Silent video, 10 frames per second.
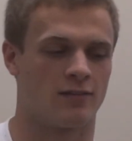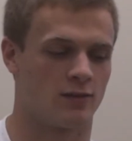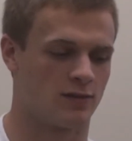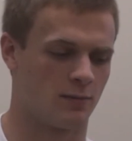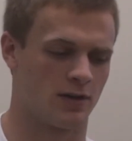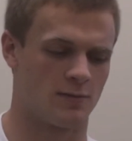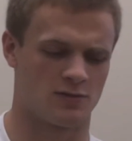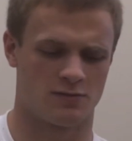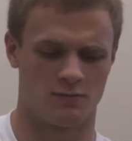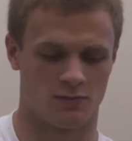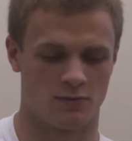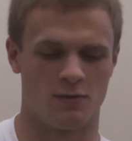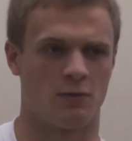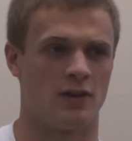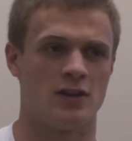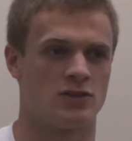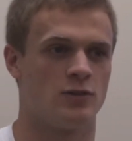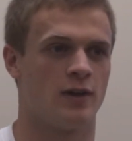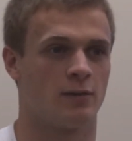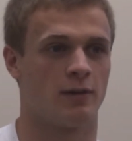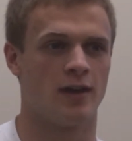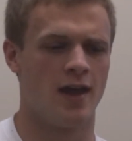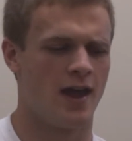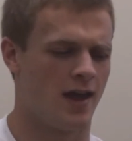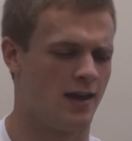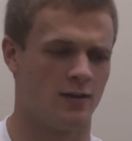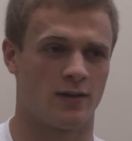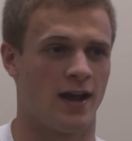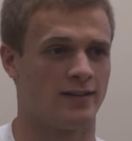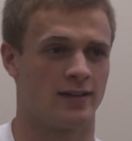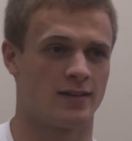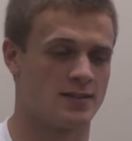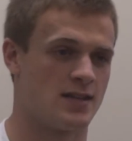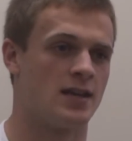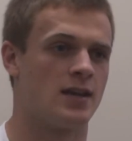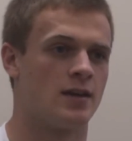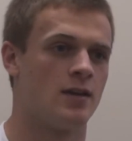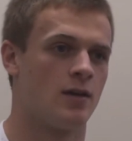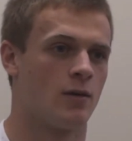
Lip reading: So someone comes to me with an issue, I can be like, hey, contact this dean,